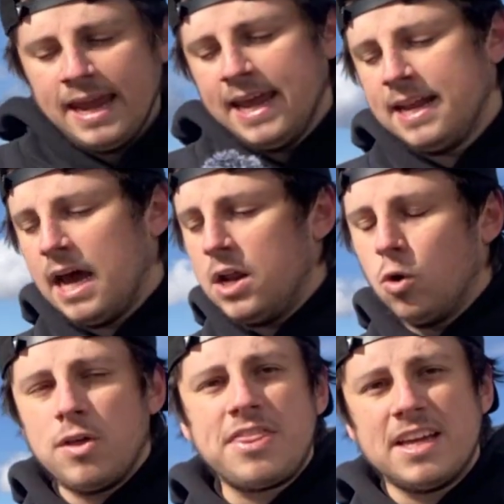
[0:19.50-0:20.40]
And I
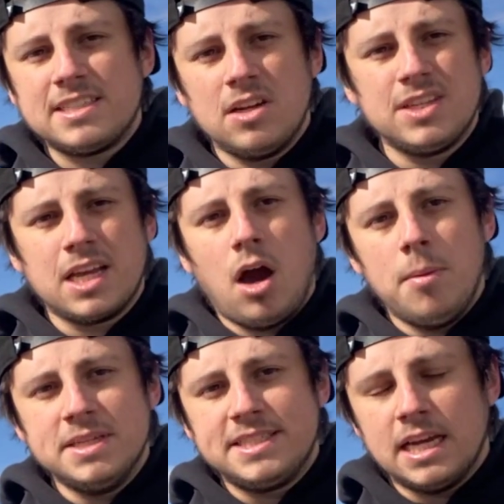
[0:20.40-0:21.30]
know that that sounds like
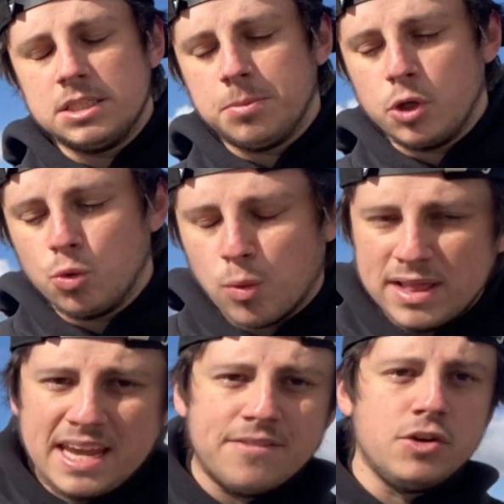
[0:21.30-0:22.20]
common sense, but you
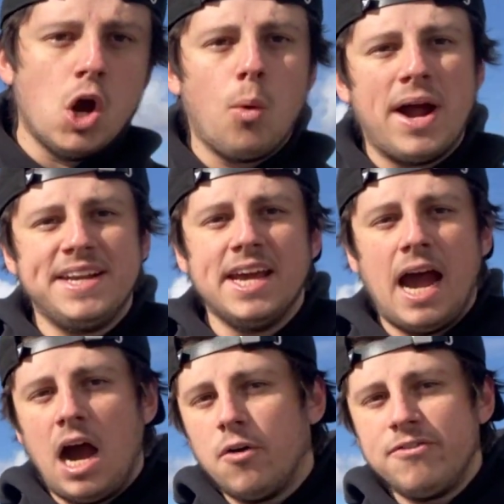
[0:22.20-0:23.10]
really have no idea
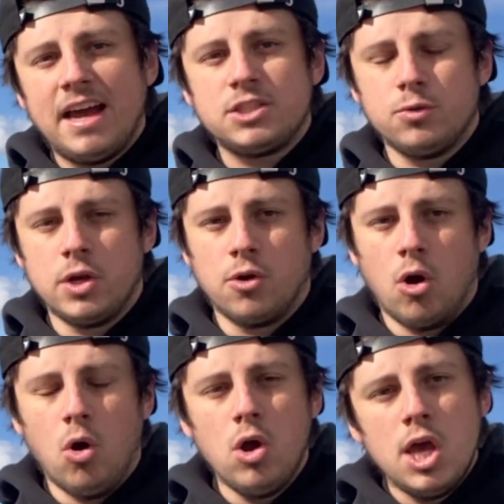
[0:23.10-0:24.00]
how fast you can
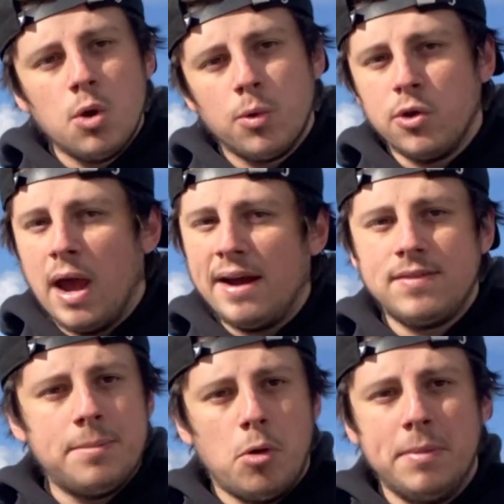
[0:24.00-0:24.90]
grow when you
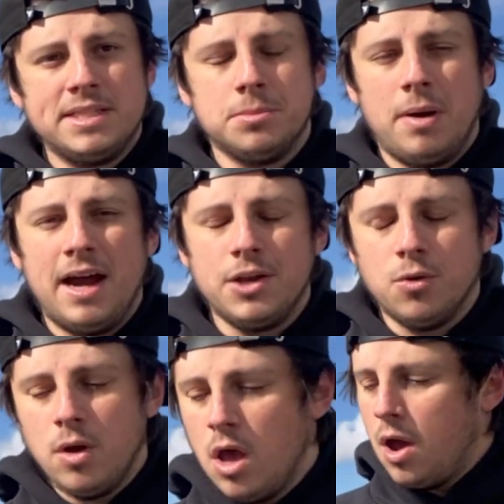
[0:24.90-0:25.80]
have that momentum behind
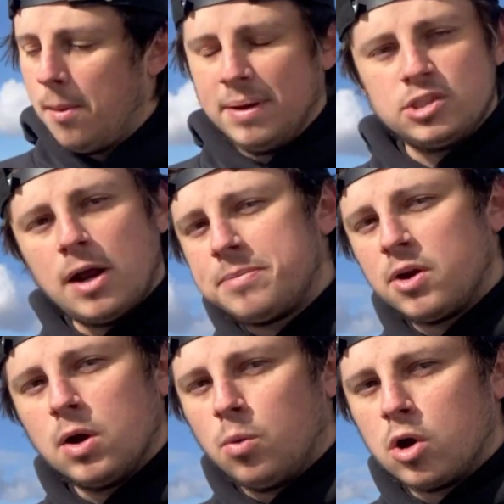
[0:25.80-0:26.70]
you. On my Trap
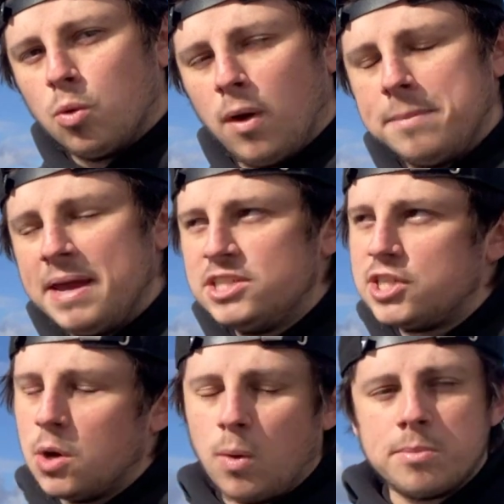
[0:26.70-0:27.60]
Theory 101
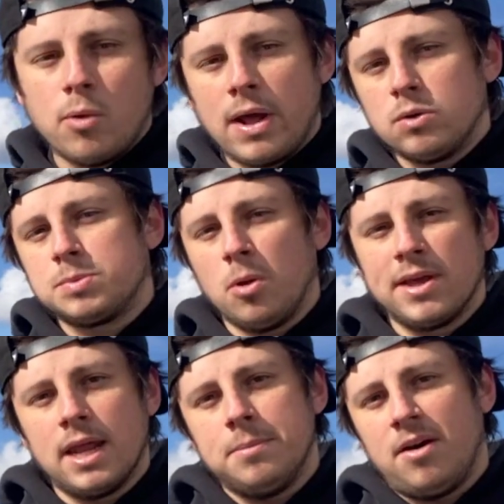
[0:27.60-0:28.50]
page, at one point I was
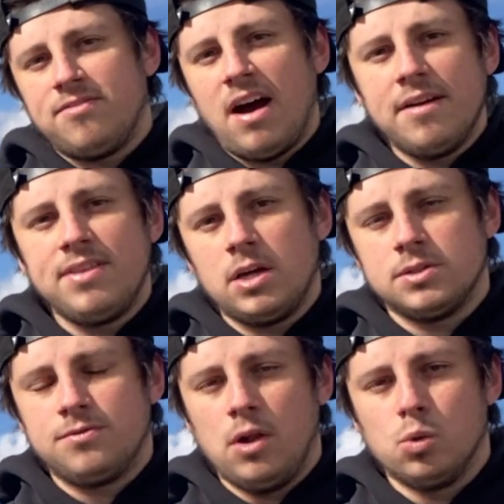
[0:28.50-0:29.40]
pulling in about
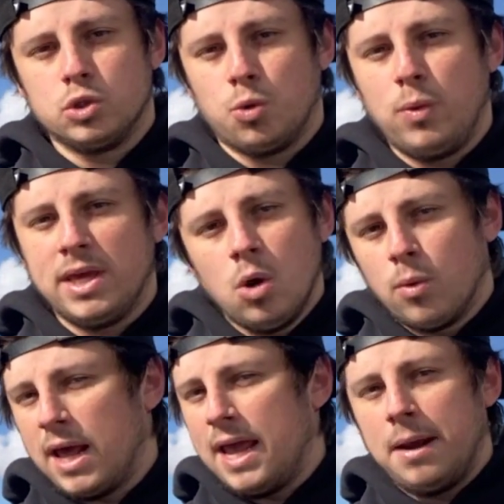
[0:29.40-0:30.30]
5,000 followers a week
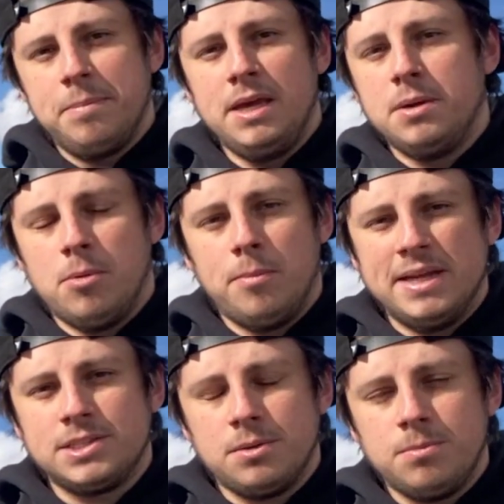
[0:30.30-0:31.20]
when I had peak
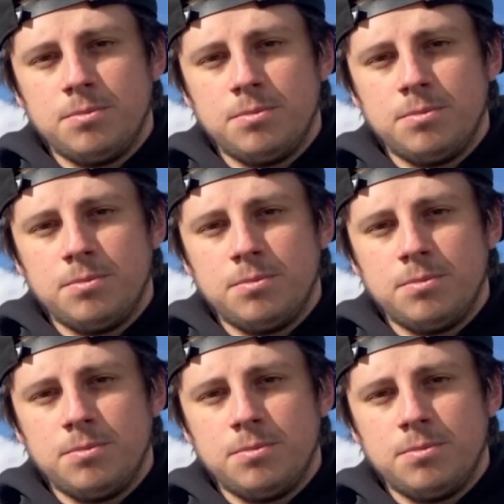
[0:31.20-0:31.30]
momentum.